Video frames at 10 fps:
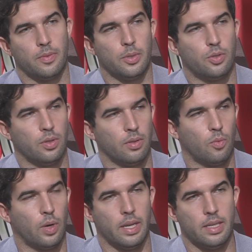between
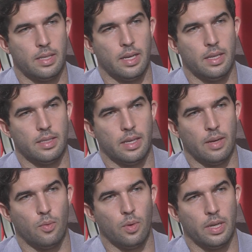what he says
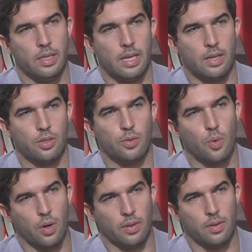and what he's actually
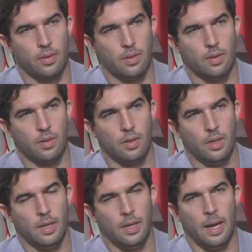worth.
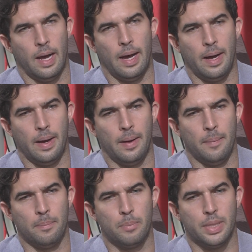
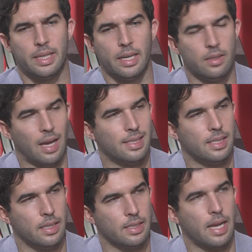But I
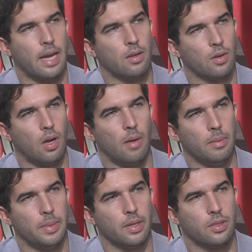see a cycle
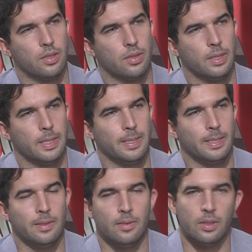coming because
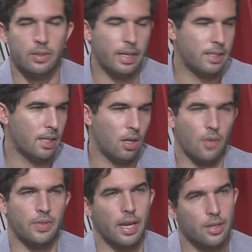there's a lot
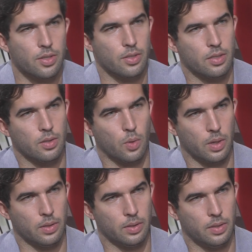of tensions in the
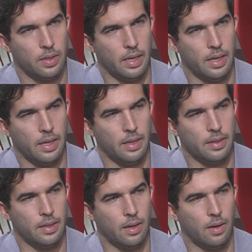world,
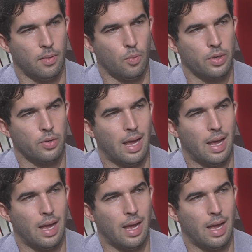and when